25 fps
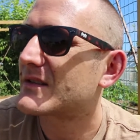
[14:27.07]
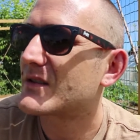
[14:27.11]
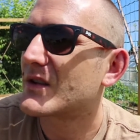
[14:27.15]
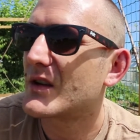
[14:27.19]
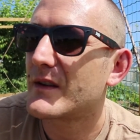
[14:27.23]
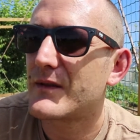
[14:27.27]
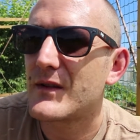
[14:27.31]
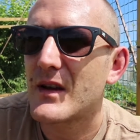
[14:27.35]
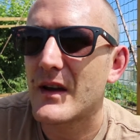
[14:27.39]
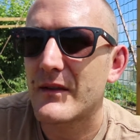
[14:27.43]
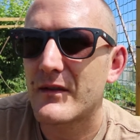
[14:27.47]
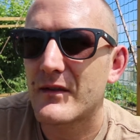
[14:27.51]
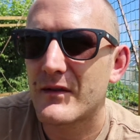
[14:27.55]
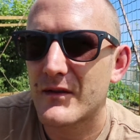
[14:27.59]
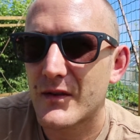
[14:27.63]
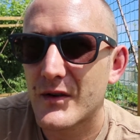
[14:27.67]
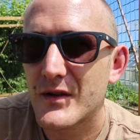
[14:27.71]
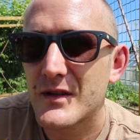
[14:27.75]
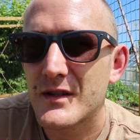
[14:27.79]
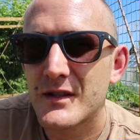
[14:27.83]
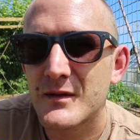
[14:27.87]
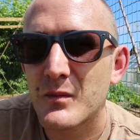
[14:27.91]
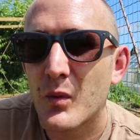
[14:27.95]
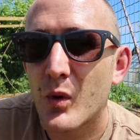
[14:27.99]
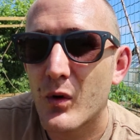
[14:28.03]
So if you have a
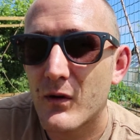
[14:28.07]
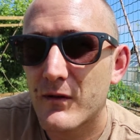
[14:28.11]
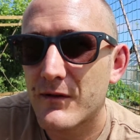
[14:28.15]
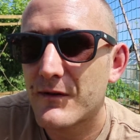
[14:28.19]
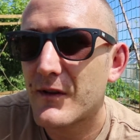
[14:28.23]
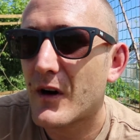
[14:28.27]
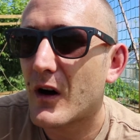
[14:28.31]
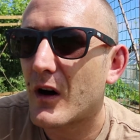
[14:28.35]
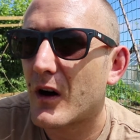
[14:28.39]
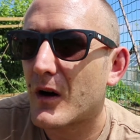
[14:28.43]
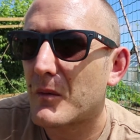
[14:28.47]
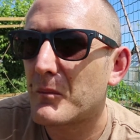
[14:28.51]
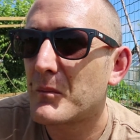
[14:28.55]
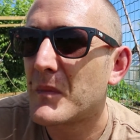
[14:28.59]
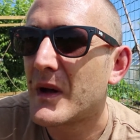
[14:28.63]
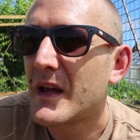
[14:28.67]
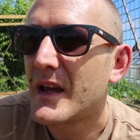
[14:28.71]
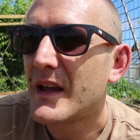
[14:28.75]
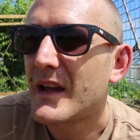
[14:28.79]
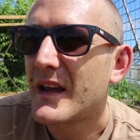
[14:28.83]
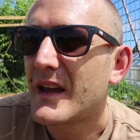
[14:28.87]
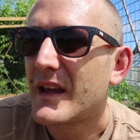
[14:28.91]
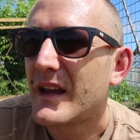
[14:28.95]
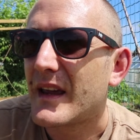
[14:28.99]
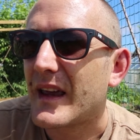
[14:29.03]
very small farm,
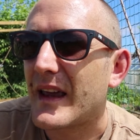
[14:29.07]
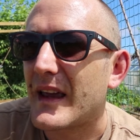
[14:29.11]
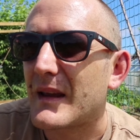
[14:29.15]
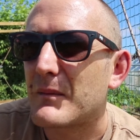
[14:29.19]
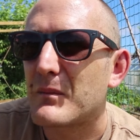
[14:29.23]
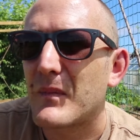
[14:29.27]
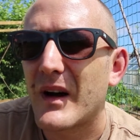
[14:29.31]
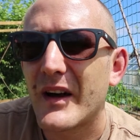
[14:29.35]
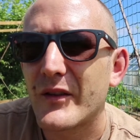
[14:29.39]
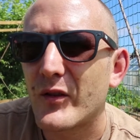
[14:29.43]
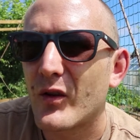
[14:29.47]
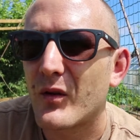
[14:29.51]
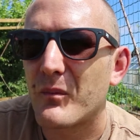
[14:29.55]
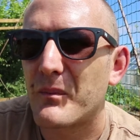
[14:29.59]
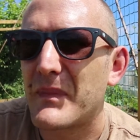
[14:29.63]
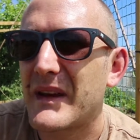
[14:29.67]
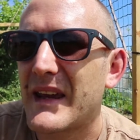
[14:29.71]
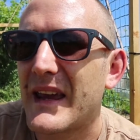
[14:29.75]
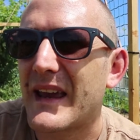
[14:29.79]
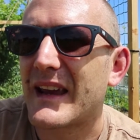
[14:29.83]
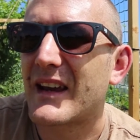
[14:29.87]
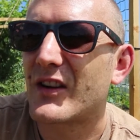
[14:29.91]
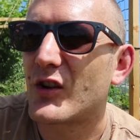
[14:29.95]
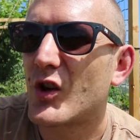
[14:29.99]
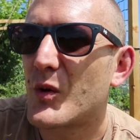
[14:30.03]
it might not
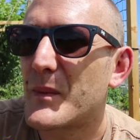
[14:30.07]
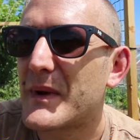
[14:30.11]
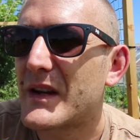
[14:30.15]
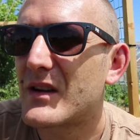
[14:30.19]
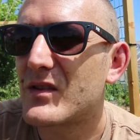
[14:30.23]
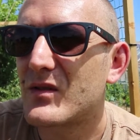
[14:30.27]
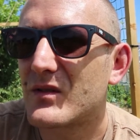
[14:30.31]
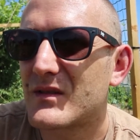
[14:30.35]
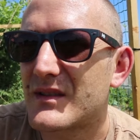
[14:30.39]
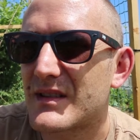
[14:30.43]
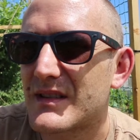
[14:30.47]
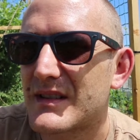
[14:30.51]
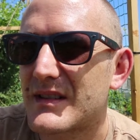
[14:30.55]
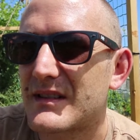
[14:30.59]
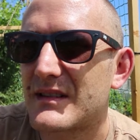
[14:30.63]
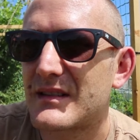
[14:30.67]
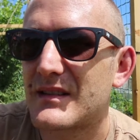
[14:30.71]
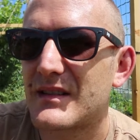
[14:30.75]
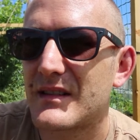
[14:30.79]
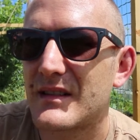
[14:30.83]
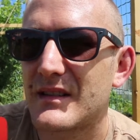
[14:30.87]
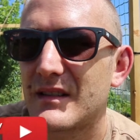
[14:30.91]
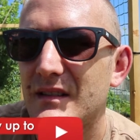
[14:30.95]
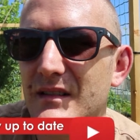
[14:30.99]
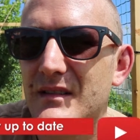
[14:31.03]
be economical
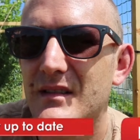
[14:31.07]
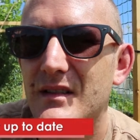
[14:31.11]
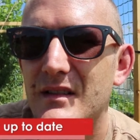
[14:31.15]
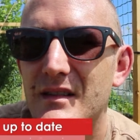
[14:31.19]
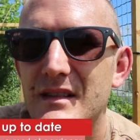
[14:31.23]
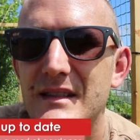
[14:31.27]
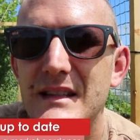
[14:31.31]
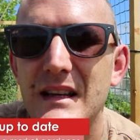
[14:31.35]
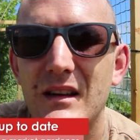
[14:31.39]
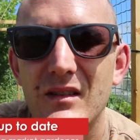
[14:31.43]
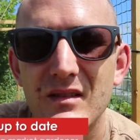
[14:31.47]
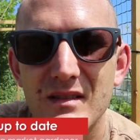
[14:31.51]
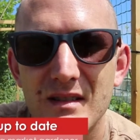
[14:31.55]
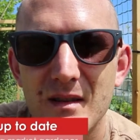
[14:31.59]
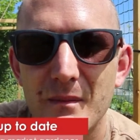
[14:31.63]
to sell